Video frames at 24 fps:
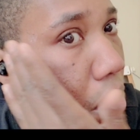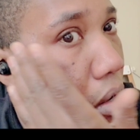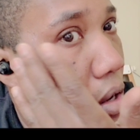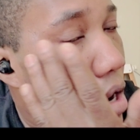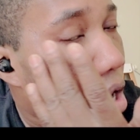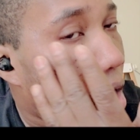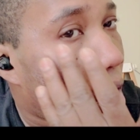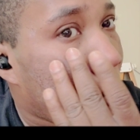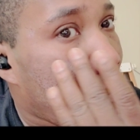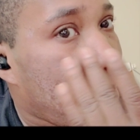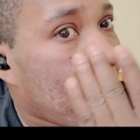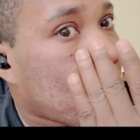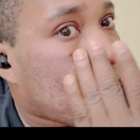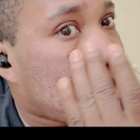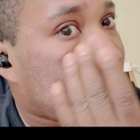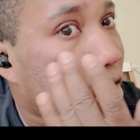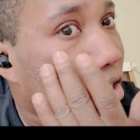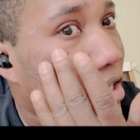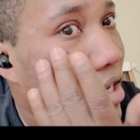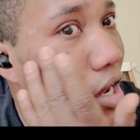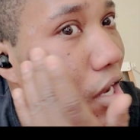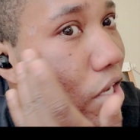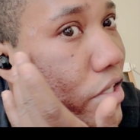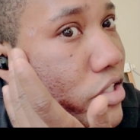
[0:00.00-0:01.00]
My
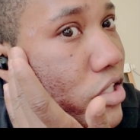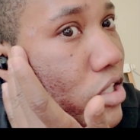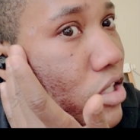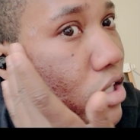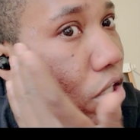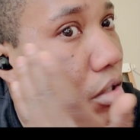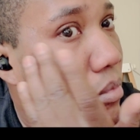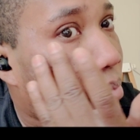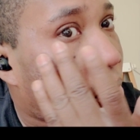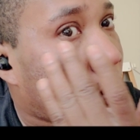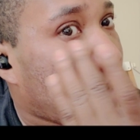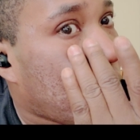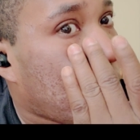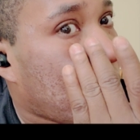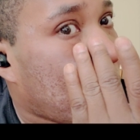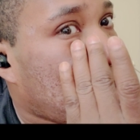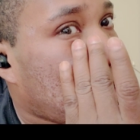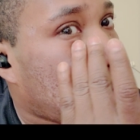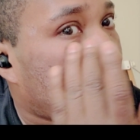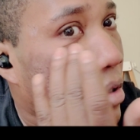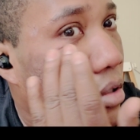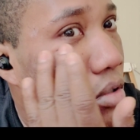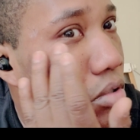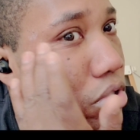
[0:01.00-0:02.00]
skin hasn't completely
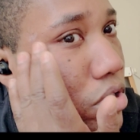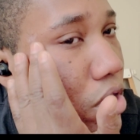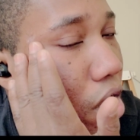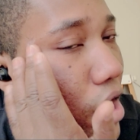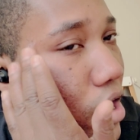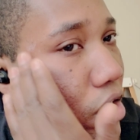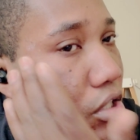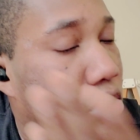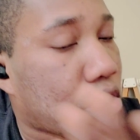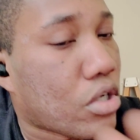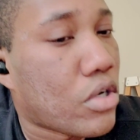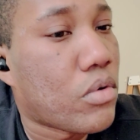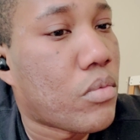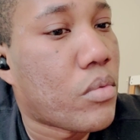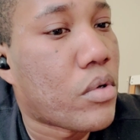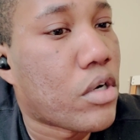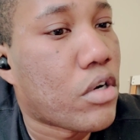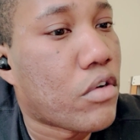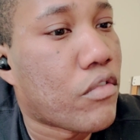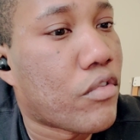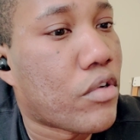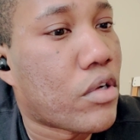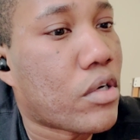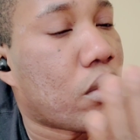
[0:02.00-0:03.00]
healed, so I don't want
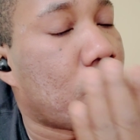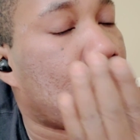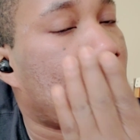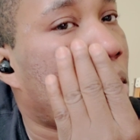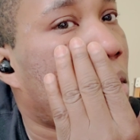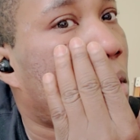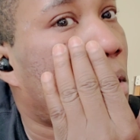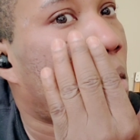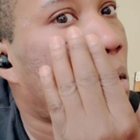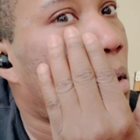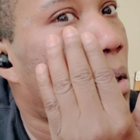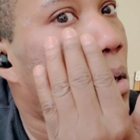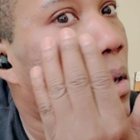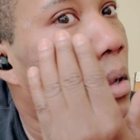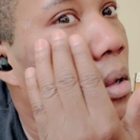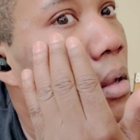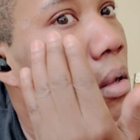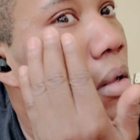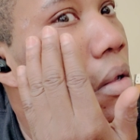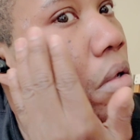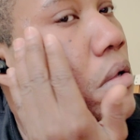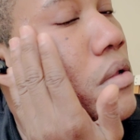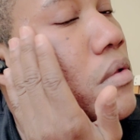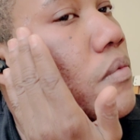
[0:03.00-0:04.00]
to really
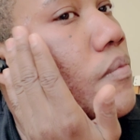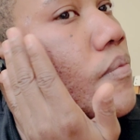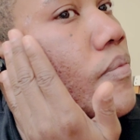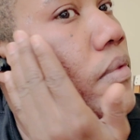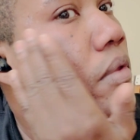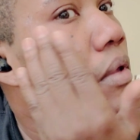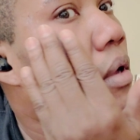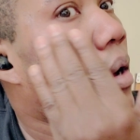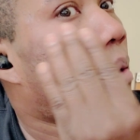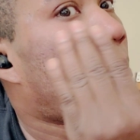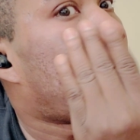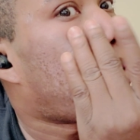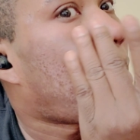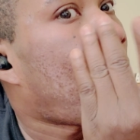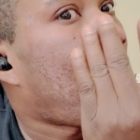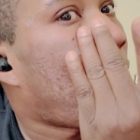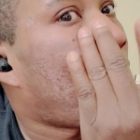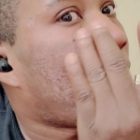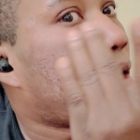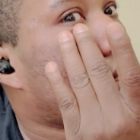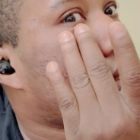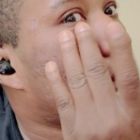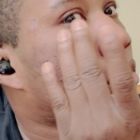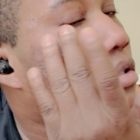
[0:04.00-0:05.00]

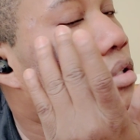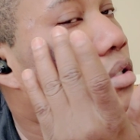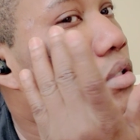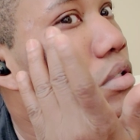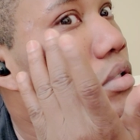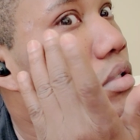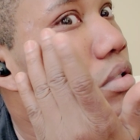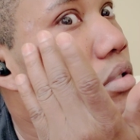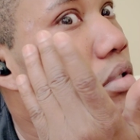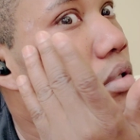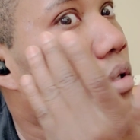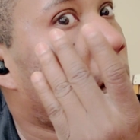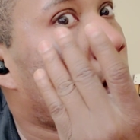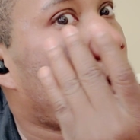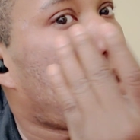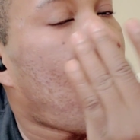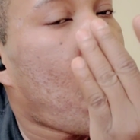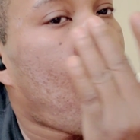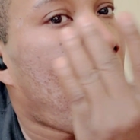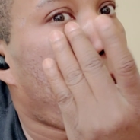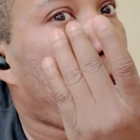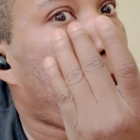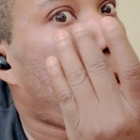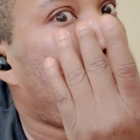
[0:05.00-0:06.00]
apply this,
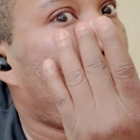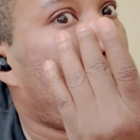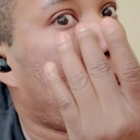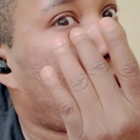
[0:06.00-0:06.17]
you